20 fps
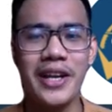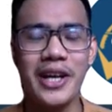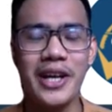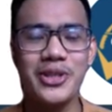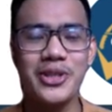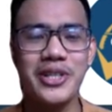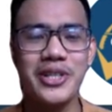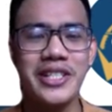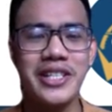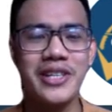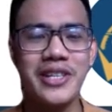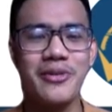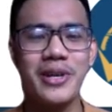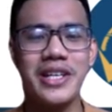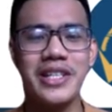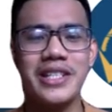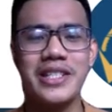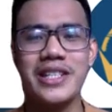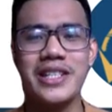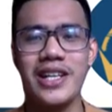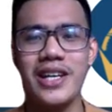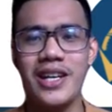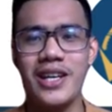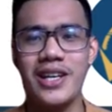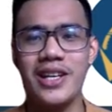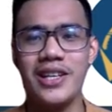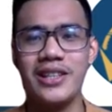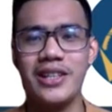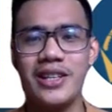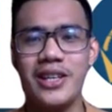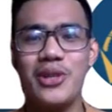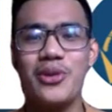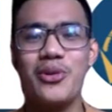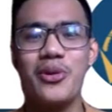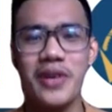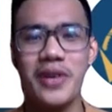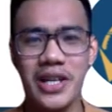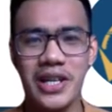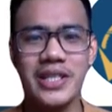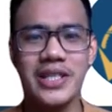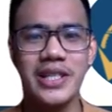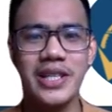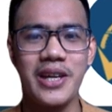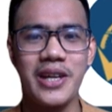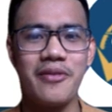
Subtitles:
lecture series in Inquiries,